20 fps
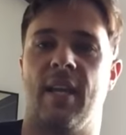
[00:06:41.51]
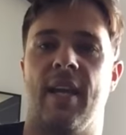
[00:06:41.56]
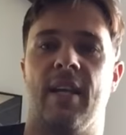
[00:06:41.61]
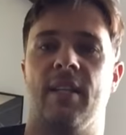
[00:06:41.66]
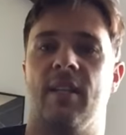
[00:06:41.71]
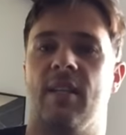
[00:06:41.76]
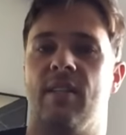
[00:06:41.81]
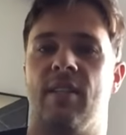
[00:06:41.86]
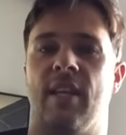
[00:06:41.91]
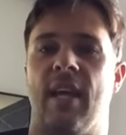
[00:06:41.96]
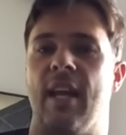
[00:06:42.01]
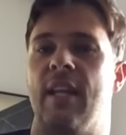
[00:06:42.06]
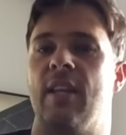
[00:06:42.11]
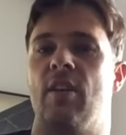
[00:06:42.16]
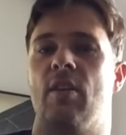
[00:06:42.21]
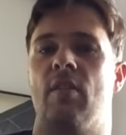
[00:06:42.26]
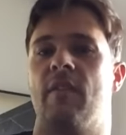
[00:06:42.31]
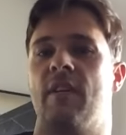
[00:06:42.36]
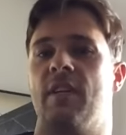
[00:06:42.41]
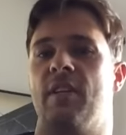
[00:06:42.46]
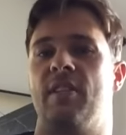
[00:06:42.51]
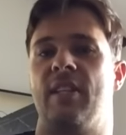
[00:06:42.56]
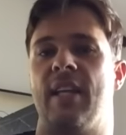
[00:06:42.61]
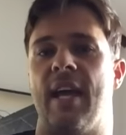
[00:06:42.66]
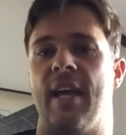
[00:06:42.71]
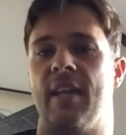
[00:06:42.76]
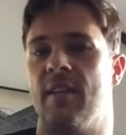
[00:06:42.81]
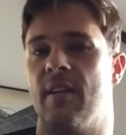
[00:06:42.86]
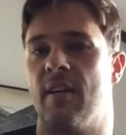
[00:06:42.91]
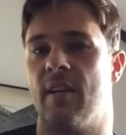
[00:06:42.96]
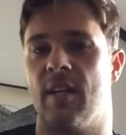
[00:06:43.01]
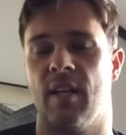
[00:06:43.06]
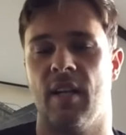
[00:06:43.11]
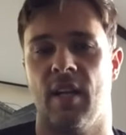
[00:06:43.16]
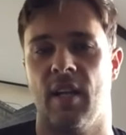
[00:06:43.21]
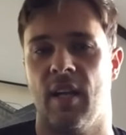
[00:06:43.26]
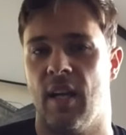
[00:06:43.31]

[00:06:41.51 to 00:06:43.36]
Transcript: take this any day over standard.